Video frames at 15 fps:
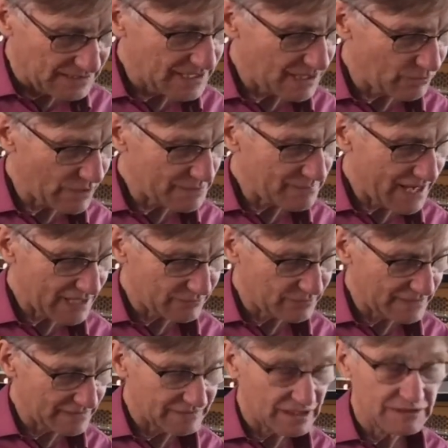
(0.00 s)
way back
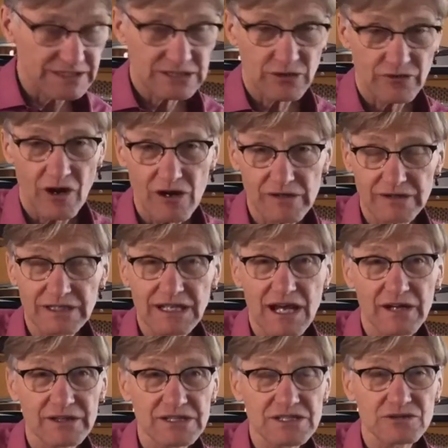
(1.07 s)
when. So the Harlan
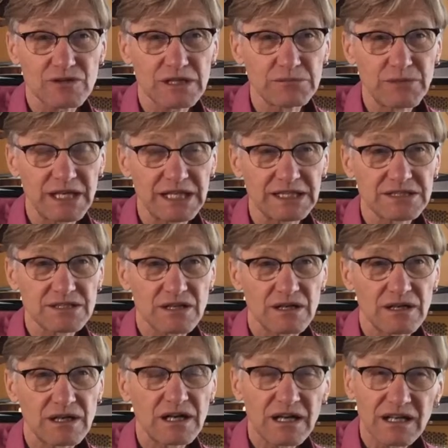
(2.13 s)
County String Beans.
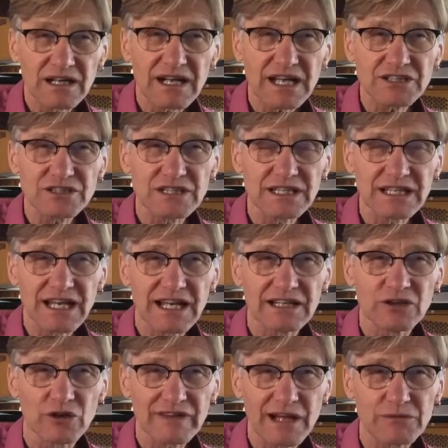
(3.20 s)

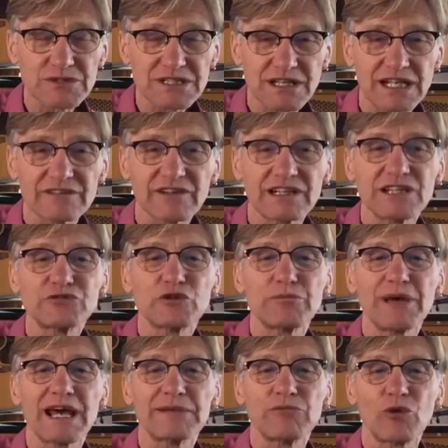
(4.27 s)
That was kind of a country
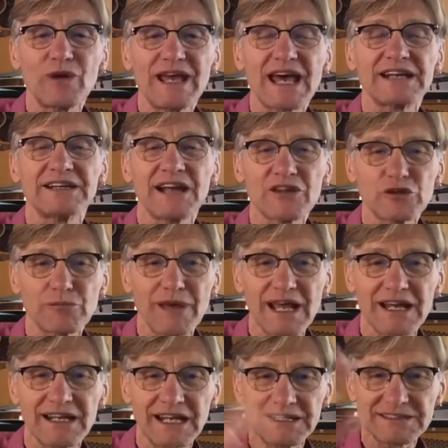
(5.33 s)
band, but we had another
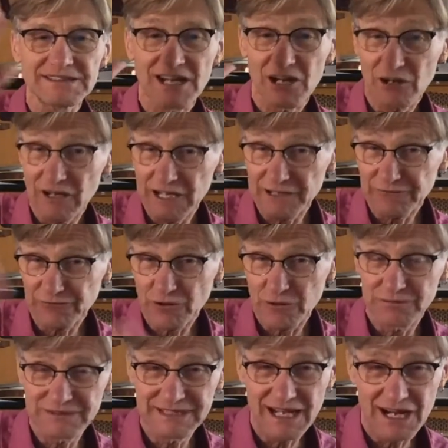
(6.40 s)
band. Hey, Terry
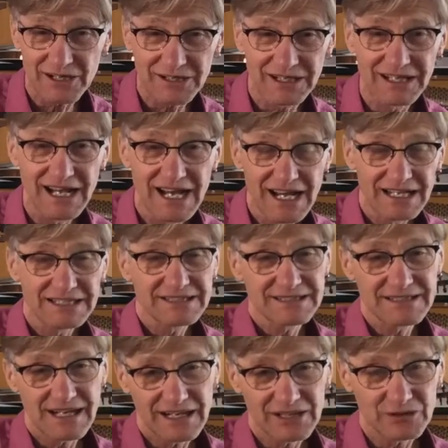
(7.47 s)
from down.
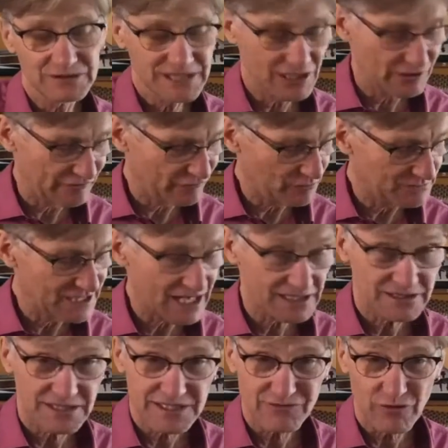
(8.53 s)
I know Terry from
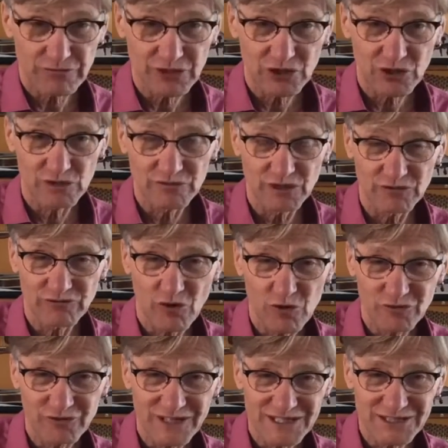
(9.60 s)
Texas, from the Kerrville
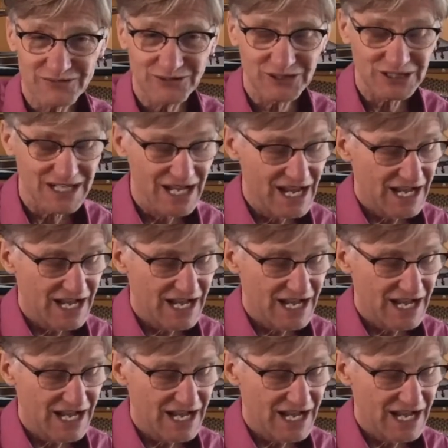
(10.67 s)
Folk Festival.